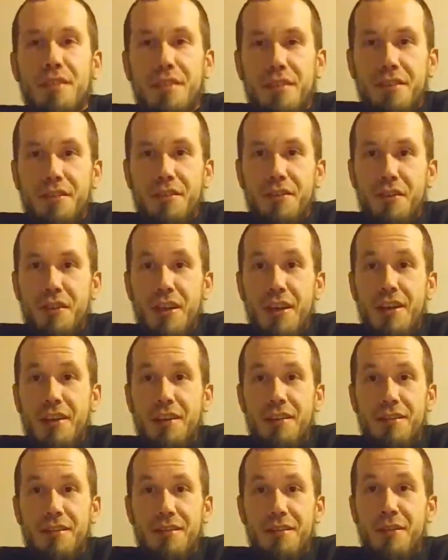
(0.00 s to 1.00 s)
You're like
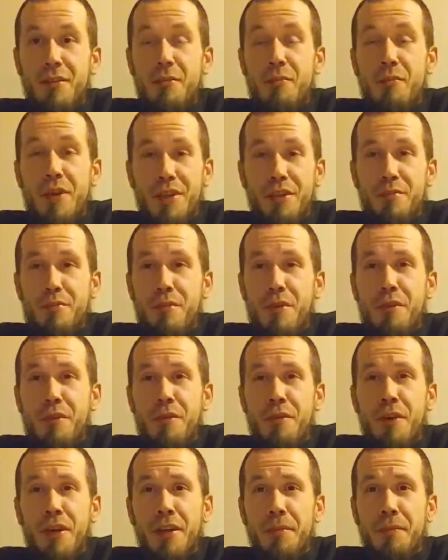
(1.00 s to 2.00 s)
the best
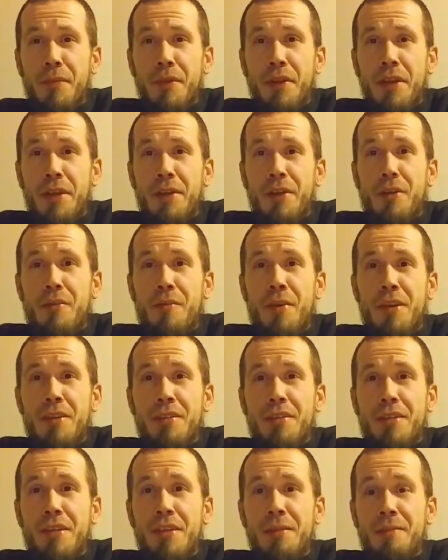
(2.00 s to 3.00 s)
motherfucking player on my
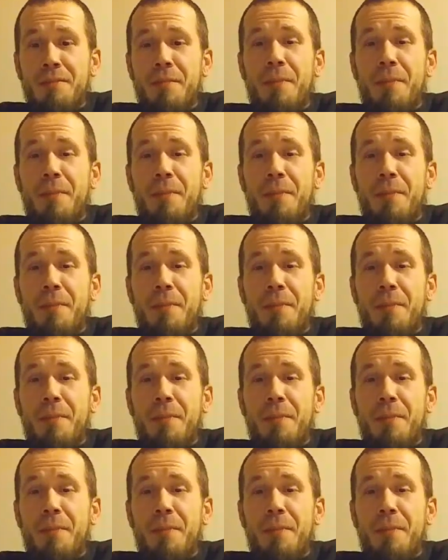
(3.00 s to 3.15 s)
team.